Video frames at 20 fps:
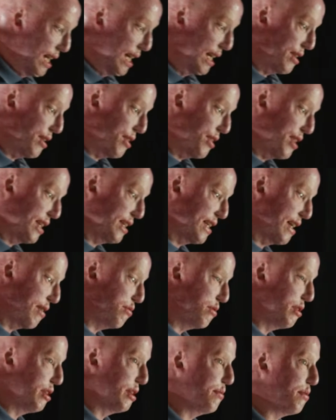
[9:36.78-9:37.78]
And the thing
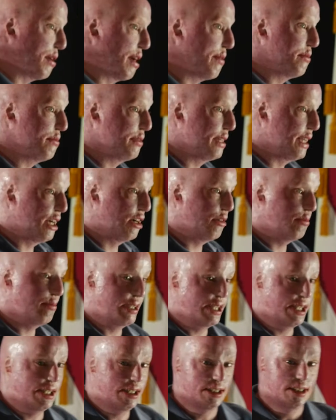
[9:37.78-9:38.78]
that really probably helped
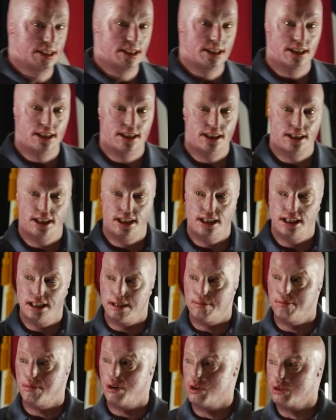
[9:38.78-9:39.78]
me
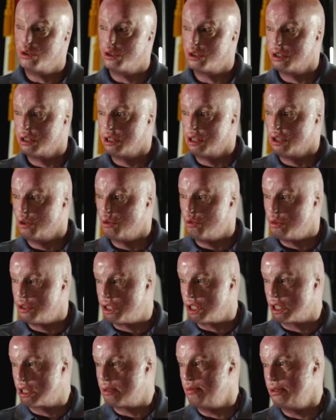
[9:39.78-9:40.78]
the most was
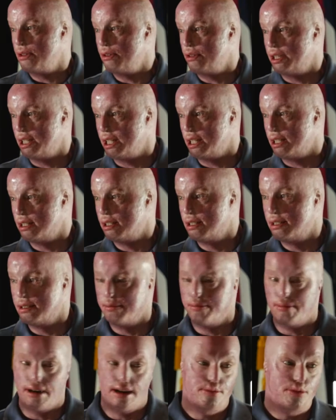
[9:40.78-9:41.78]
the community.
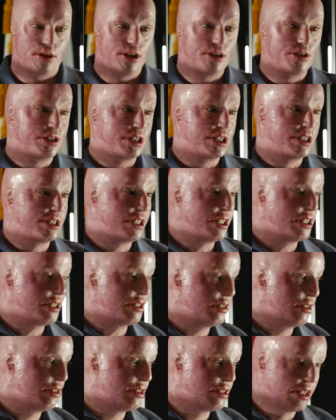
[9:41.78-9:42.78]
My brothers and
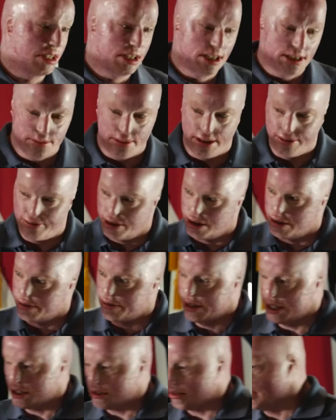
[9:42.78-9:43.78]
sisters, my fellow
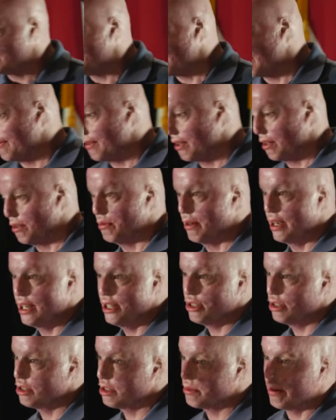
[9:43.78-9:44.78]
veterans, my fellow
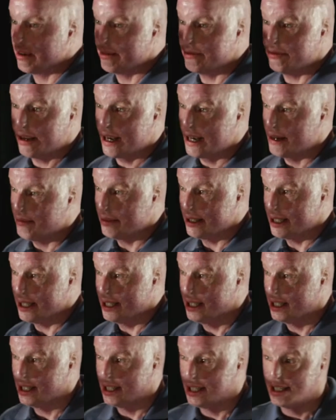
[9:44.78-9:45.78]
Rangers, my
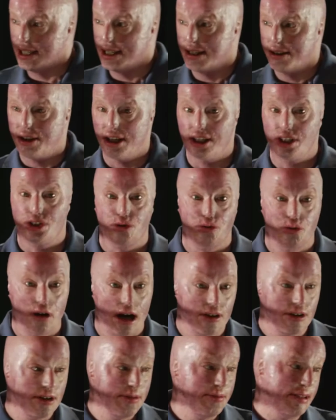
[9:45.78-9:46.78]
family, they
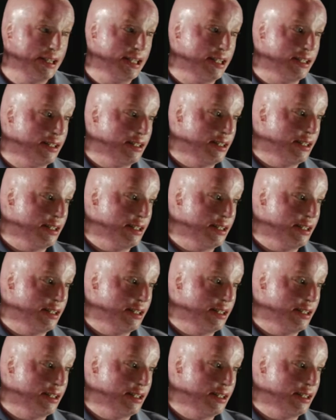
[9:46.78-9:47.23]
surrounded me.